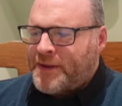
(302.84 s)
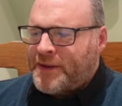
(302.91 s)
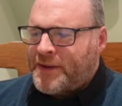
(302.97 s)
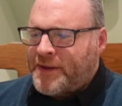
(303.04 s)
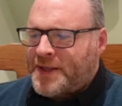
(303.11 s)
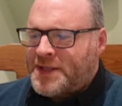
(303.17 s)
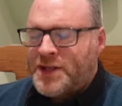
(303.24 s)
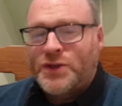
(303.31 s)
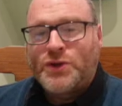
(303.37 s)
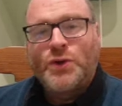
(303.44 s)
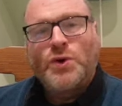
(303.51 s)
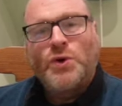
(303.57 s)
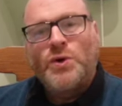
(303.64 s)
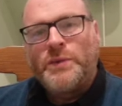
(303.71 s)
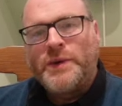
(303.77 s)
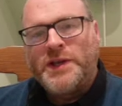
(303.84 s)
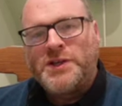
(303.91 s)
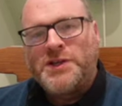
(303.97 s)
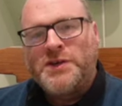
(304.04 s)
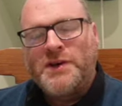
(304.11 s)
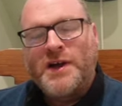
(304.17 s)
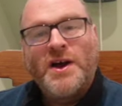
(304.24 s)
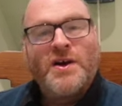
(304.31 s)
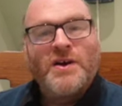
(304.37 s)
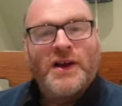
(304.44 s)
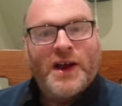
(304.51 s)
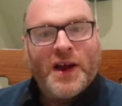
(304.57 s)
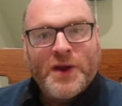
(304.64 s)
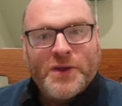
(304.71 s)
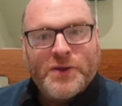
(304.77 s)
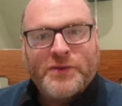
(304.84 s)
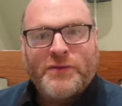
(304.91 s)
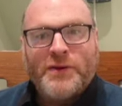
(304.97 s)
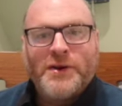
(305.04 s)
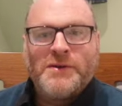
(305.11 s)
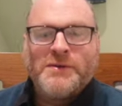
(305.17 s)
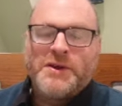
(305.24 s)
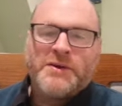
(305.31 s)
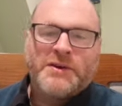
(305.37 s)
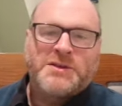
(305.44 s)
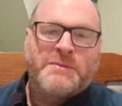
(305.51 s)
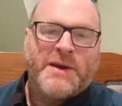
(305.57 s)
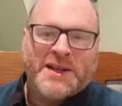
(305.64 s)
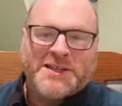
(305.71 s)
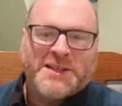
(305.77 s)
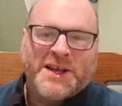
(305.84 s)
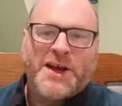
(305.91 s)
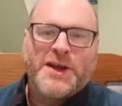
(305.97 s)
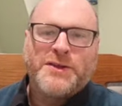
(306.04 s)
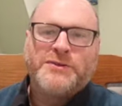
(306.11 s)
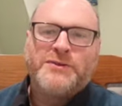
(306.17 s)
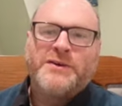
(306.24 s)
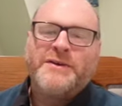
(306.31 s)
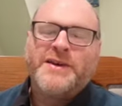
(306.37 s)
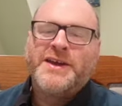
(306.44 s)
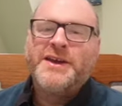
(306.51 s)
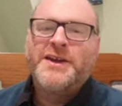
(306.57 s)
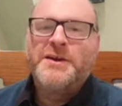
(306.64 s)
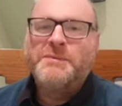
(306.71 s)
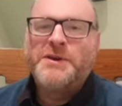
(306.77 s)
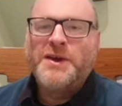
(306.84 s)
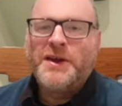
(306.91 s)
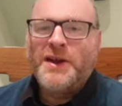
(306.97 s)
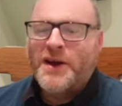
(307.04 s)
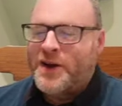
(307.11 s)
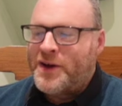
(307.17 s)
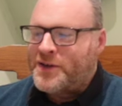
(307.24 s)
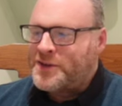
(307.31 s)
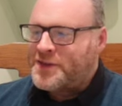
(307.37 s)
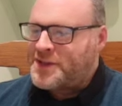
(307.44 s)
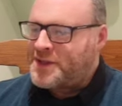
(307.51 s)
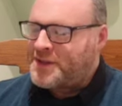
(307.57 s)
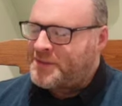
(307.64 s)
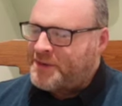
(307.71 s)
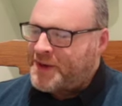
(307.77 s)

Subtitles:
There's a door which you can't go through. You expect to go through it, but you can't.